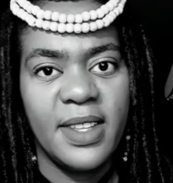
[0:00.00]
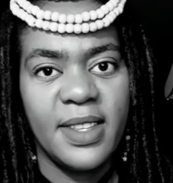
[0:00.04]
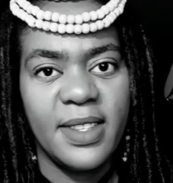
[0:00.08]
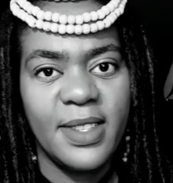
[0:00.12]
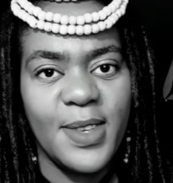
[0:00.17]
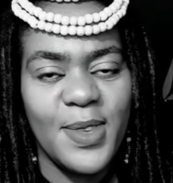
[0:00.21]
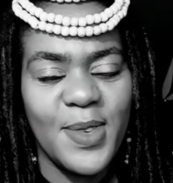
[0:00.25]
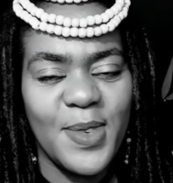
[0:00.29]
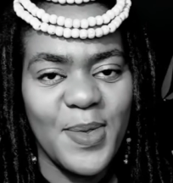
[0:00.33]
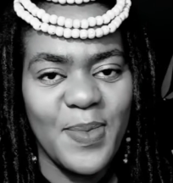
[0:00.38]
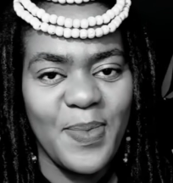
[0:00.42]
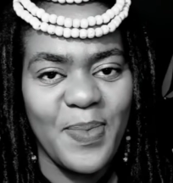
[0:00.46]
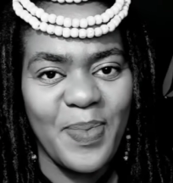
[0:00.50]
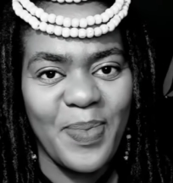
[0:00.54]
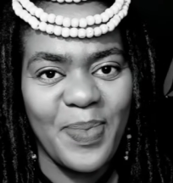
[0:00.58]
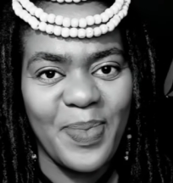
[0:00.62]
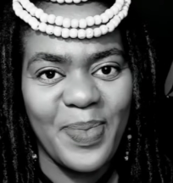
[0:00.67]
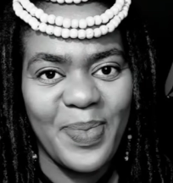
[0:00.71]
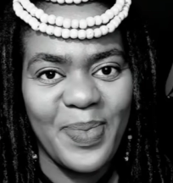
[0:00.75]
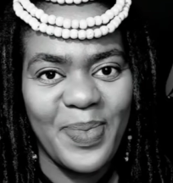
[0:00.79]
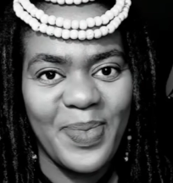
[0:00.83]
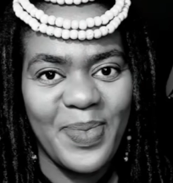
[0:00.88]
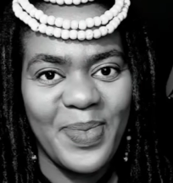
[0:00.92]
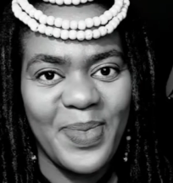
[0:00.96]

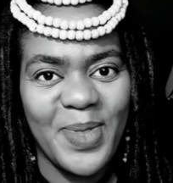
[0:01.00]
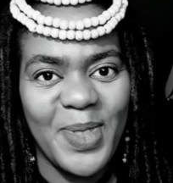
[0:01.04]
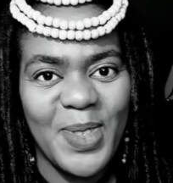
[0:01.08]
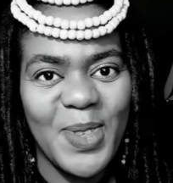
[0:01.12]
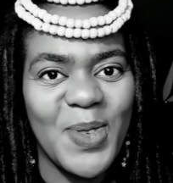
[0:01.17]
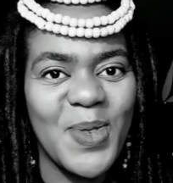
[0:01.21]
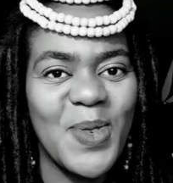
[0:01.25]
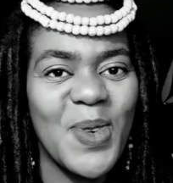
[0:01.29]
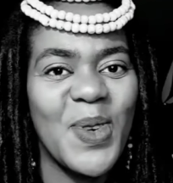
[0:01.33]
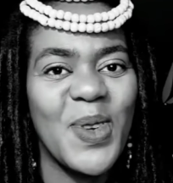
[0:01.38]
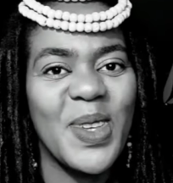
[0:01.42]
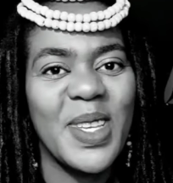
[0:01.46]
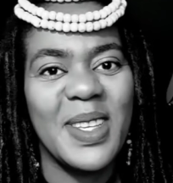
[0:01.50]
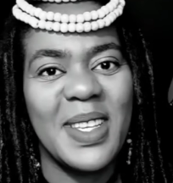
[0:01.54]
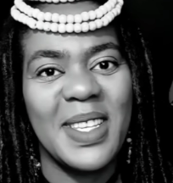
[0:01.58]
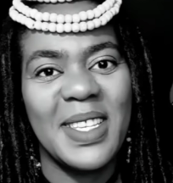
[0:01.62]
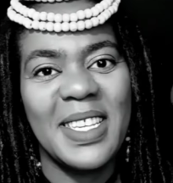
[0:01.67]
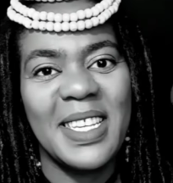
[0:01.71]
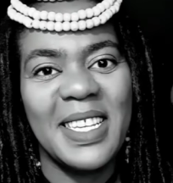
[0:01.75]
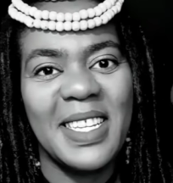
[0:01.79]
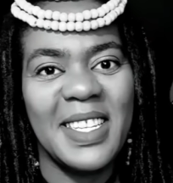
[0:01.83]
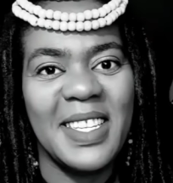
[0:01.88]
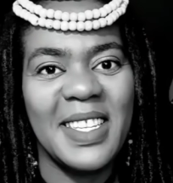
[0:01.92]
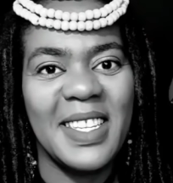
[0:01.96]
to go
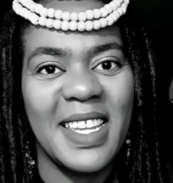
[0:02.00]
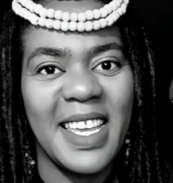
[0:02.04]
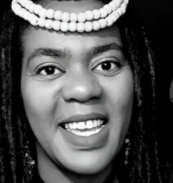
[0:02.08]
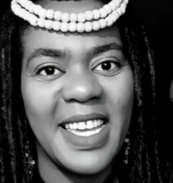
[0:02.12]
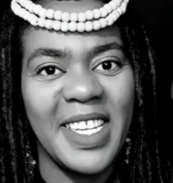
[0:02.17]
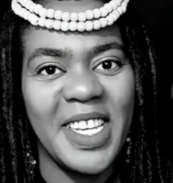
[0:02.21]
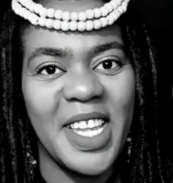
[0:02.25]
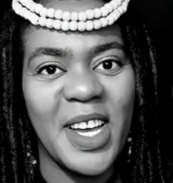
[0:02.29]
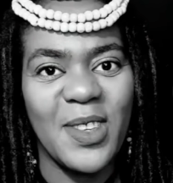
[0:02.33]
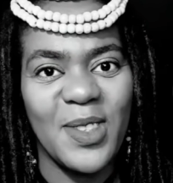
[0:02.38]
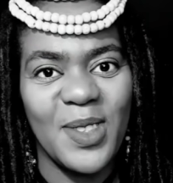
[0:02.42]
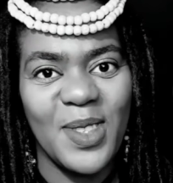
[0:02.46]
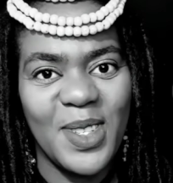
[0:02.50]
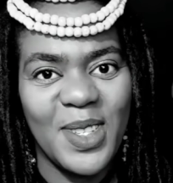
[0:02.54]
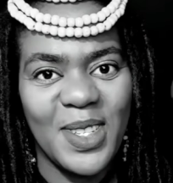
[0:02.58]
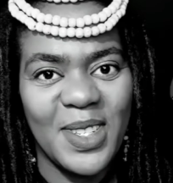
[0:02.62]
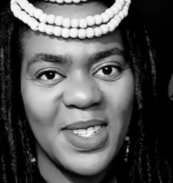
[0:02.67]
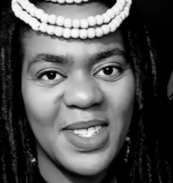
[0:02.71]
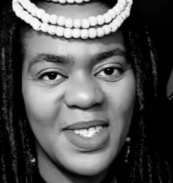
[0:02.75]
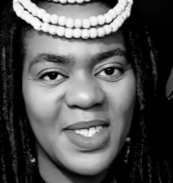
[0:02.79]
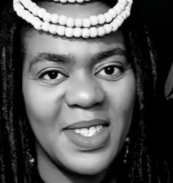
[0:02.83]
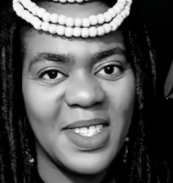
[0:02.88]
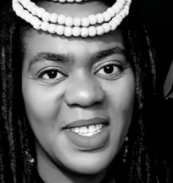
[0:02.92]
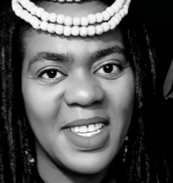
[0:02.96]
in and out
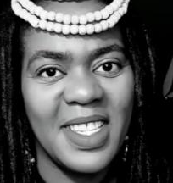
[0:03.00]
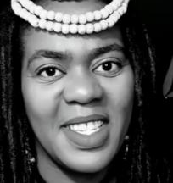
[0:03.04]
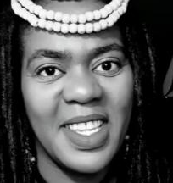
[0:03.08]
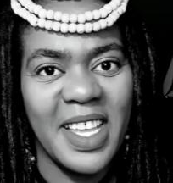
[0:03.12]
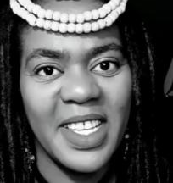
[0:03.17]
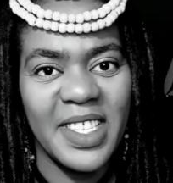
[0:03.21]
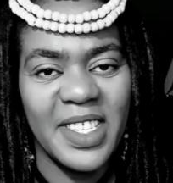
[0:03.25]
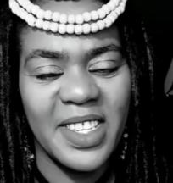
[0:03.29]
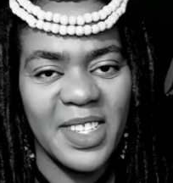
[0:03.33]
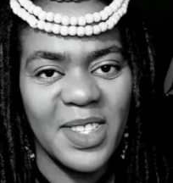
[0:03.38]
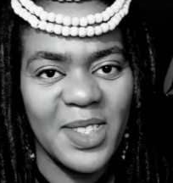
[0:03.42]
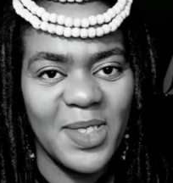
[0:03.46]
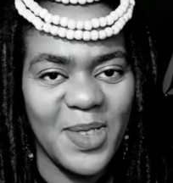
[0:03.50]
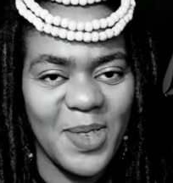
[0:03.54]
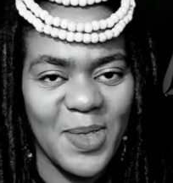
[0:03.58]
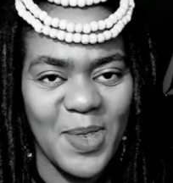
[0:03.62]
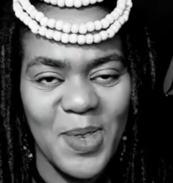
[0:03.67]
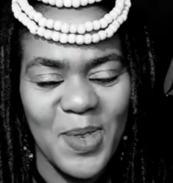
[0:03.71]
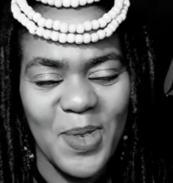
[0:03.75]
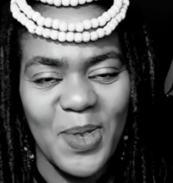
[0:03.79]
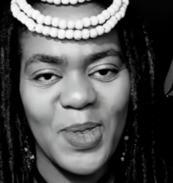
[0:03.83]
in the ancestral,